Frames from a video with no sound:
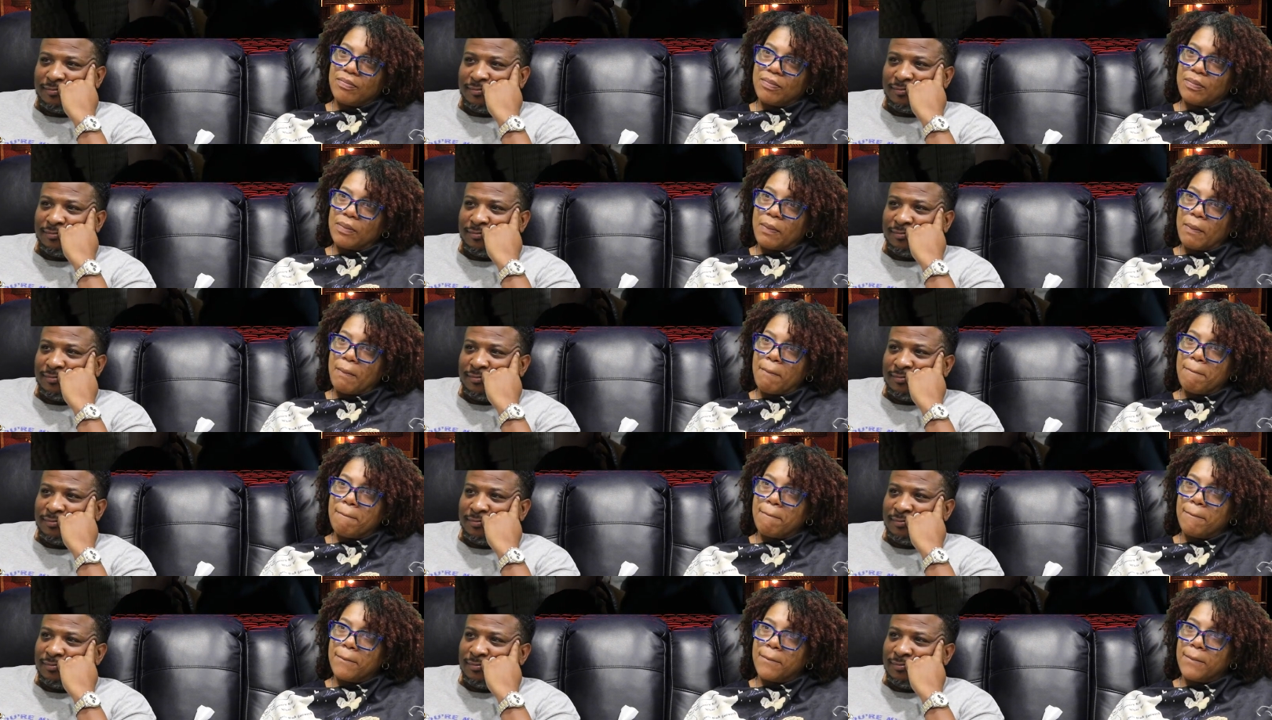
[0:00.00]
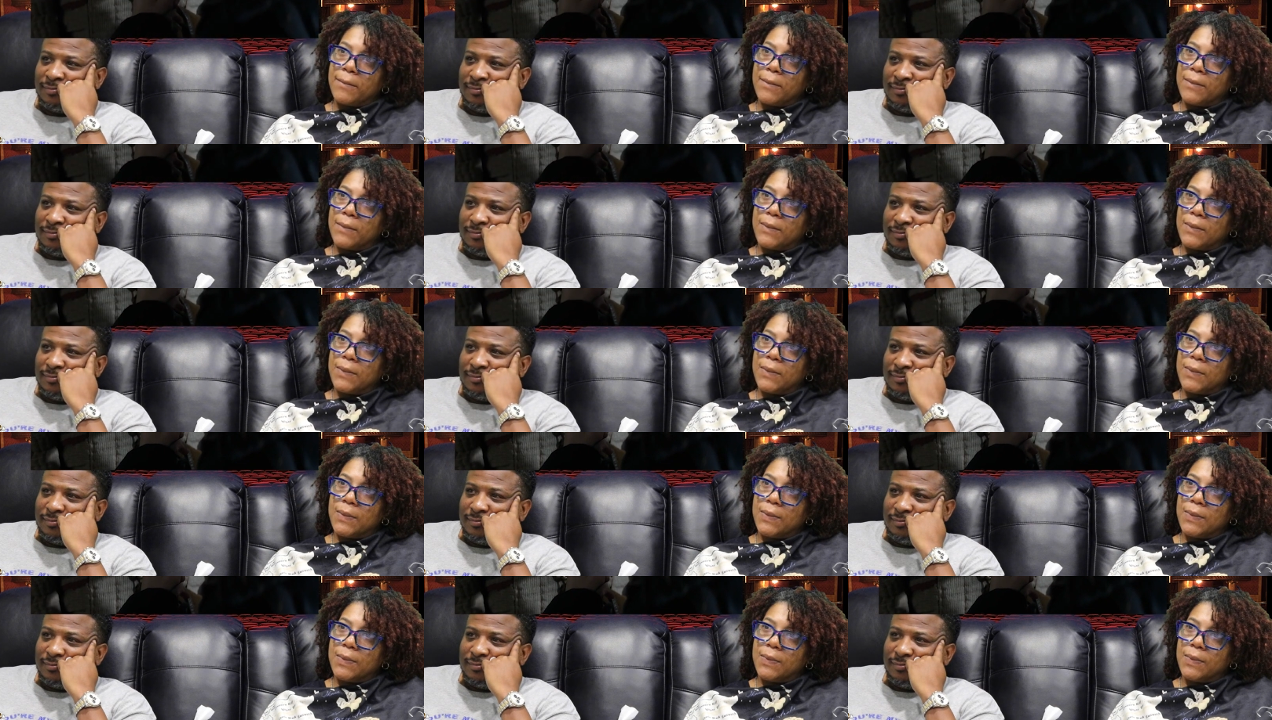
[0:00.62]

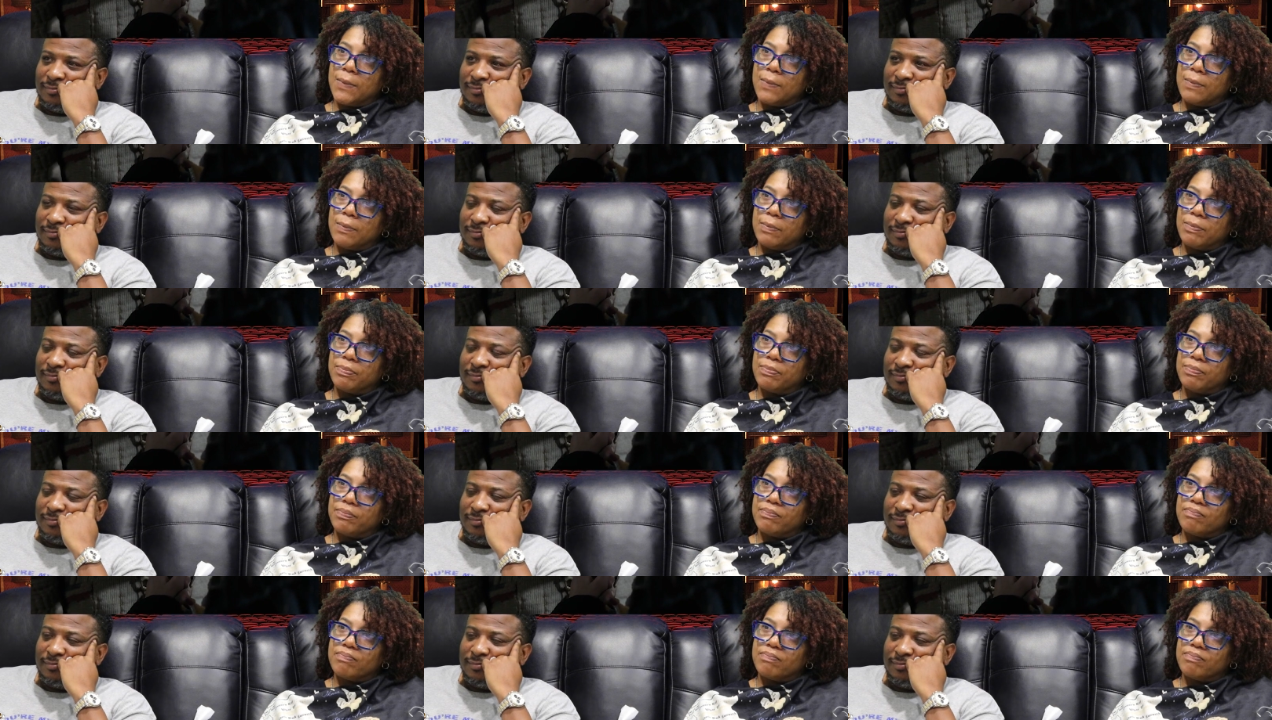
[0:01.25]
(silence)